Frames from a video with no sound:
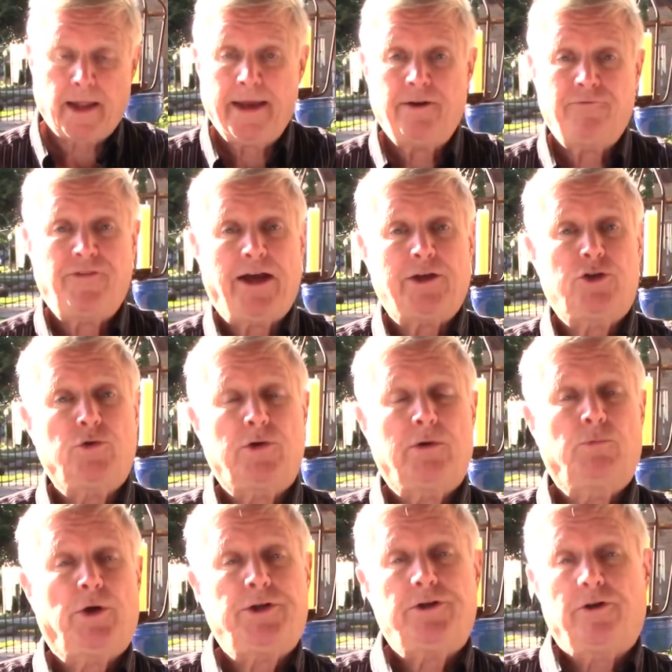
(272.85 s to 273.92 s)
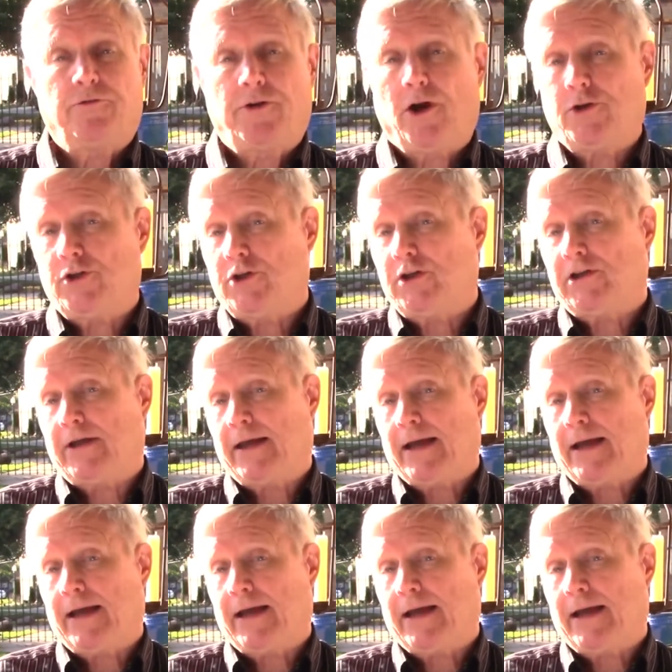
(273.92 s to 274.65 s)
In fact, when you're there, you